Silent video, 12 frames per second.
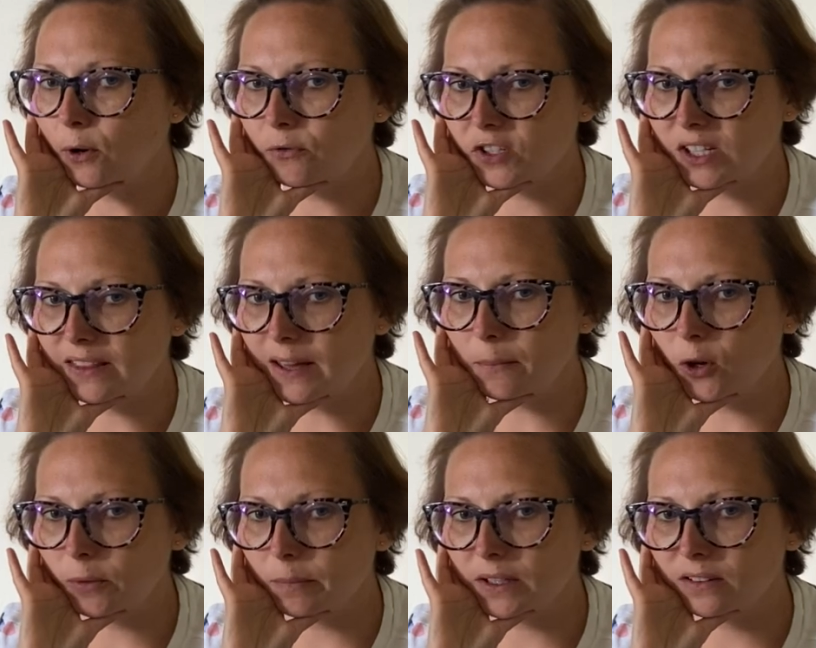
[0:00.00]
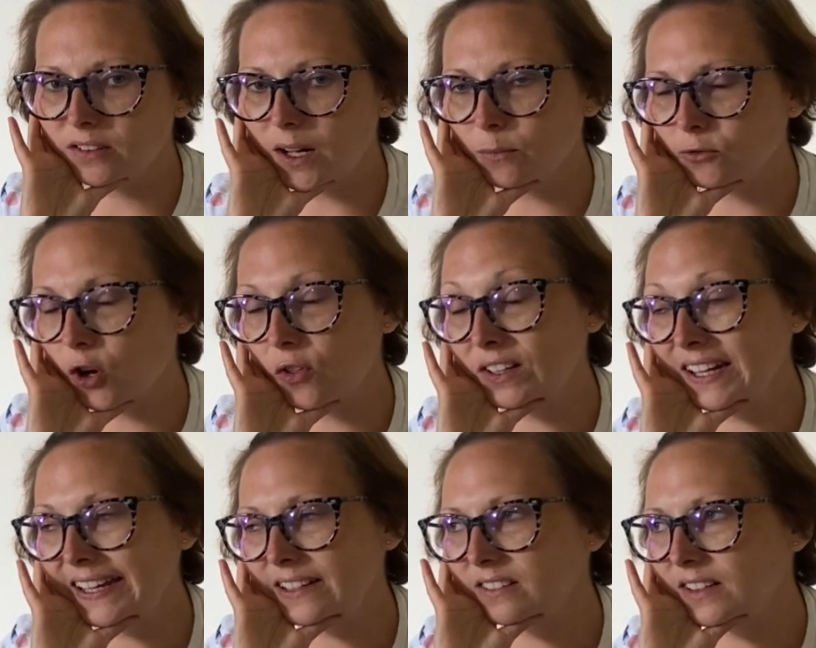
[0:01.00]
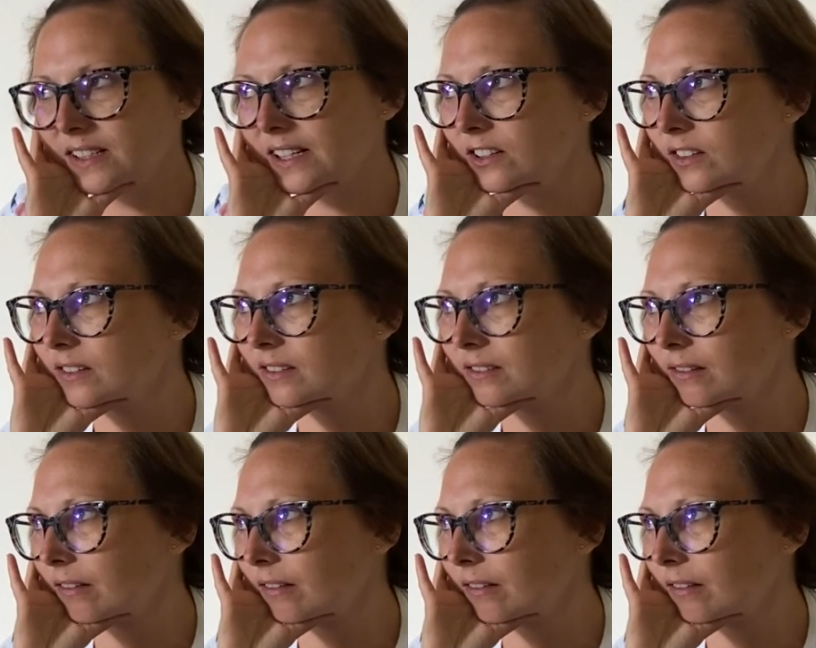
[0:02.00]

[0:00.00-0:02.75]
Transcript: obviously there might be some rather lazy dinners